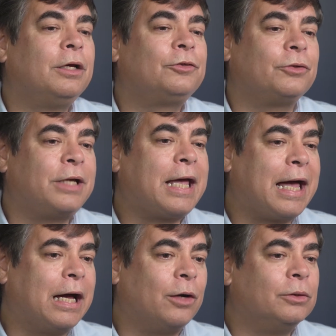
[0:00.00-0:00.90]
So
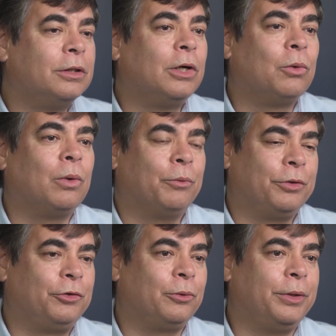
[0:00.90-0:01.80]
now what
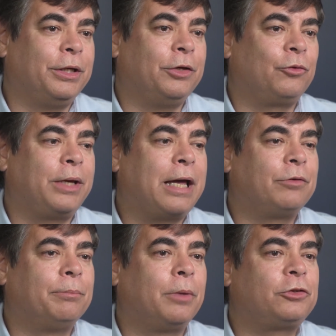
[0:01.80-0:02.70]
we're doing is we
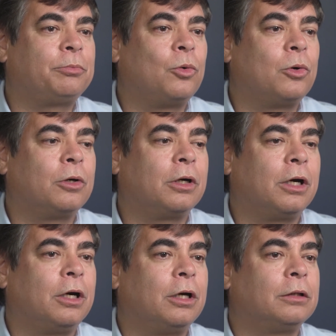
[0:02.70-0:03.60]
have a much
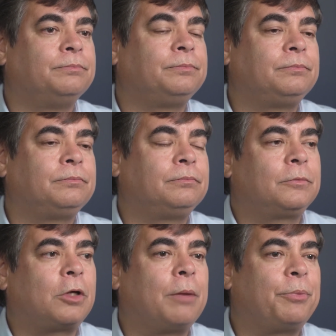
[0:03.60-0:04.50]
more
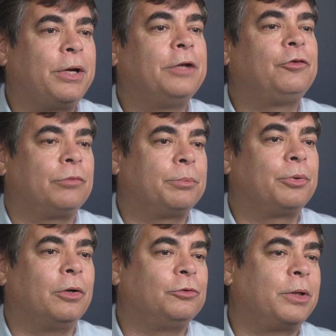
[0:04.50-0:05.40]
comprehensive
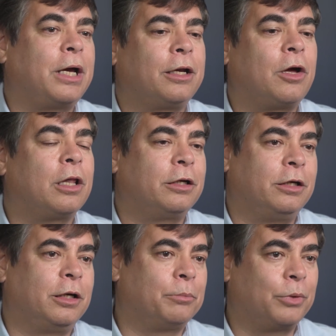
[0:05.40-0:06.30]
approach. We kind of call
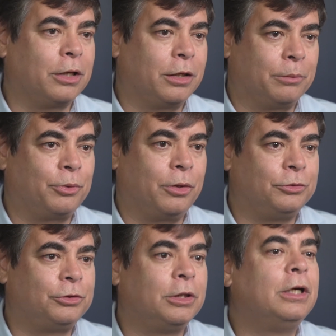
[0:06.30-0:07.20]
it an umbrella
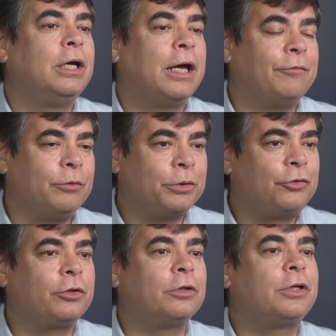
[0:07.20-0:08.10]
approach. Everyone
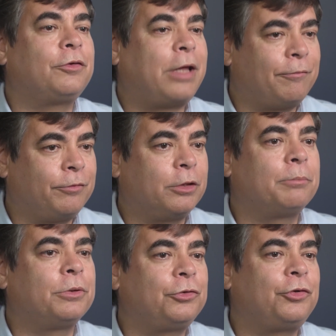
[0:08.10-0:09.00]
still does have their
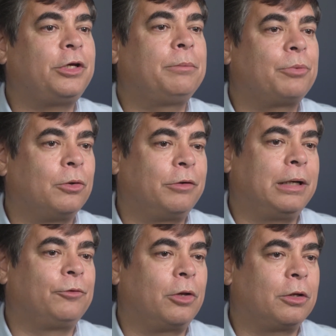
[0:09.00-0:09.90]
emergency aid
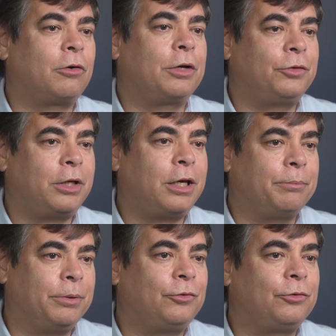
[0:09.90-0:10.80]
programs all across the
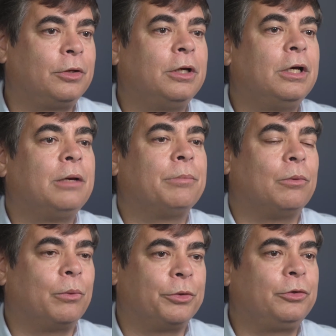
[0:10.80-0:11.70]
campus,
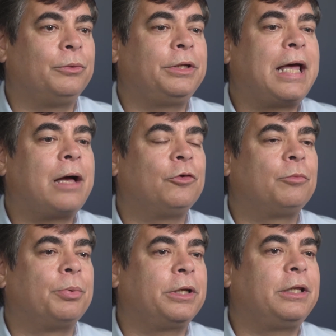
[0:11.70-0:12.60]
but what we're doing now
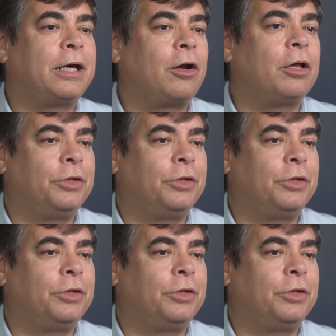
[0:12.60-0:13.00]
is bringing that all